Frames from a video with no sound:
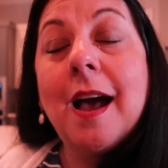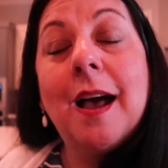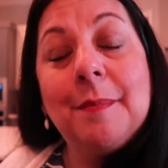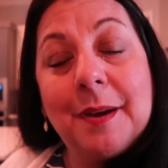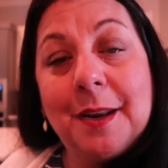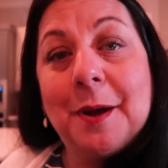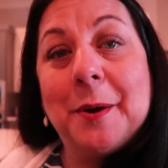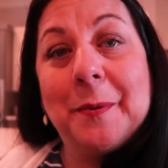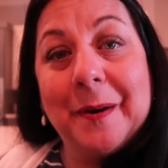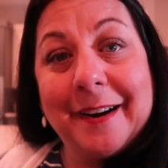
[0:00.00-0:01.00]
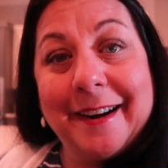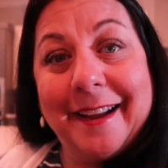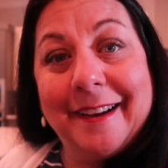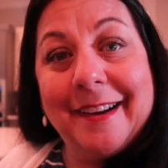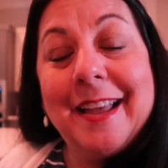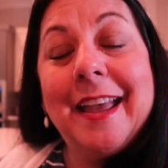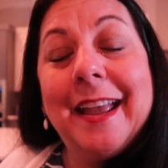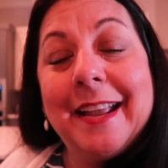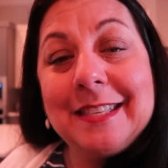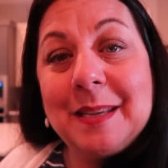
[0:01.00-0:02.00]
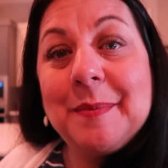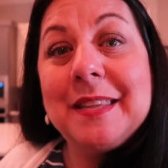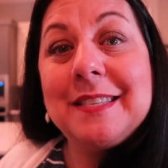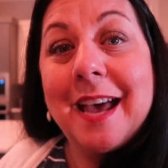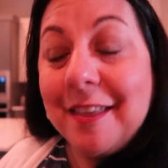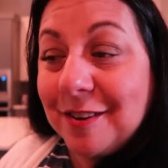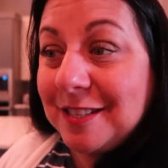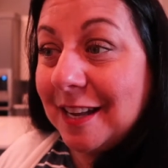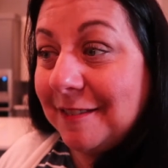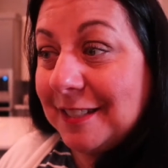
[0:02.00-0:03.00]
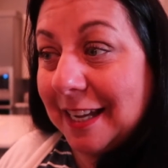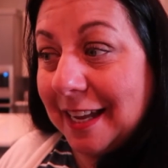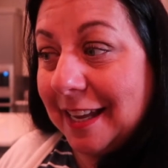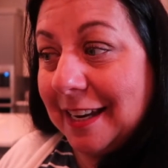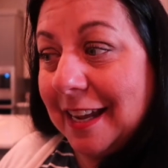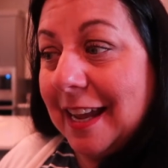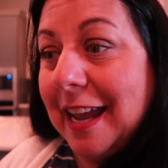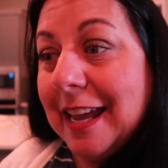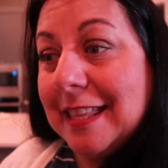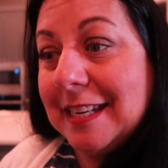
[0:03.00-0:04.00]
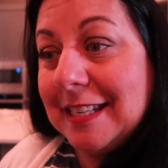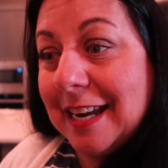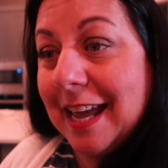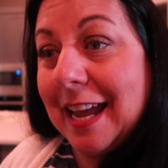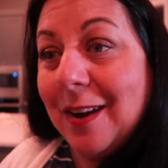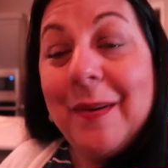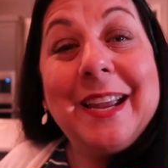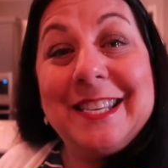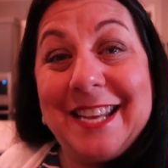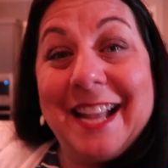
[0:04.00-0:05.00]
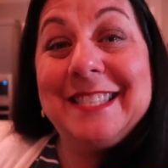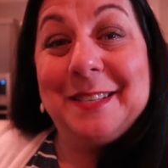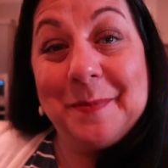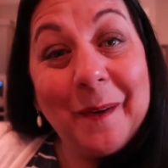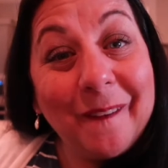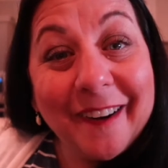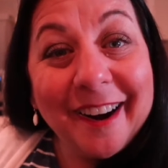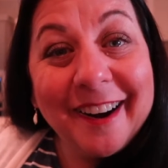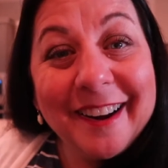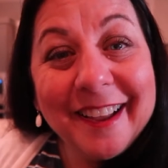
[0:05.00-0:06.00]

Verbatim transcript: I'm gonna go to work now and get some of this other stuff done. And then tonight we can chat some more.